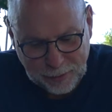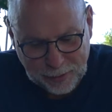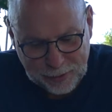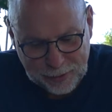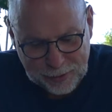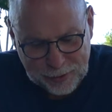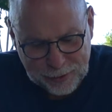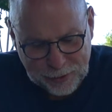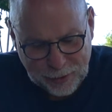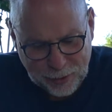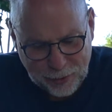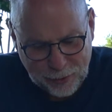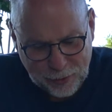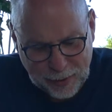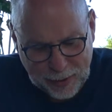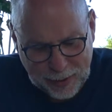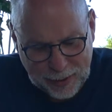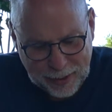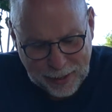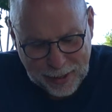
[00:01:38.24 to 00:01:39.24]

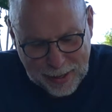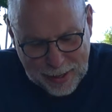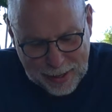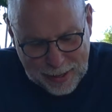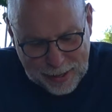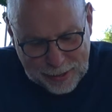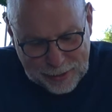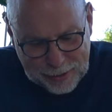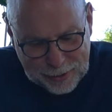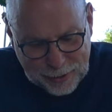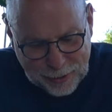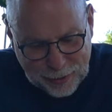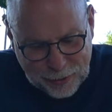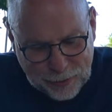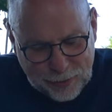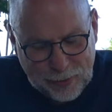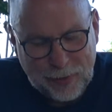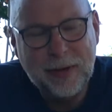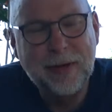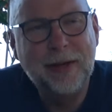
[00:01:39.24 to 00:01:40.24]
So
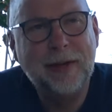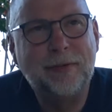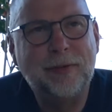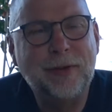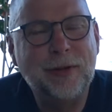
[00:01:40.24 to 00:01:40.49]
if